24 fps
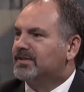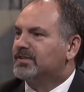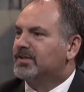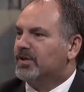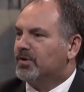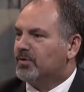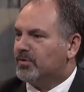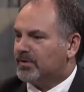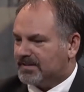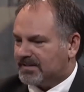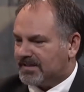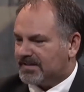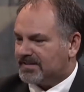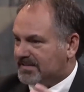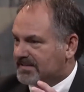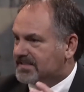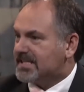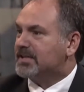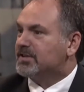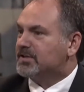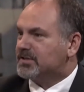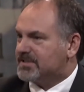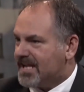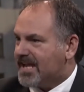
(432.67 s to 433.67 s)
You know, at the
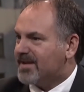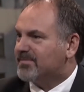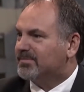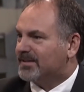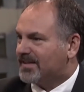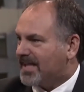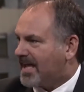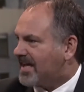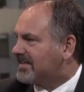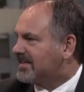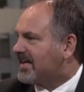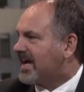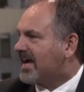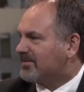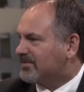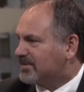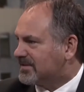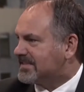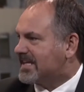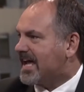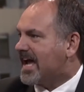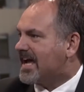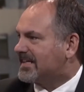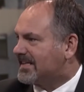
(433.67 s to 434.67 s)
dinner table that night
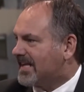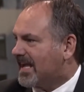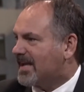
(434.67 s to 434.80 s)
when Dad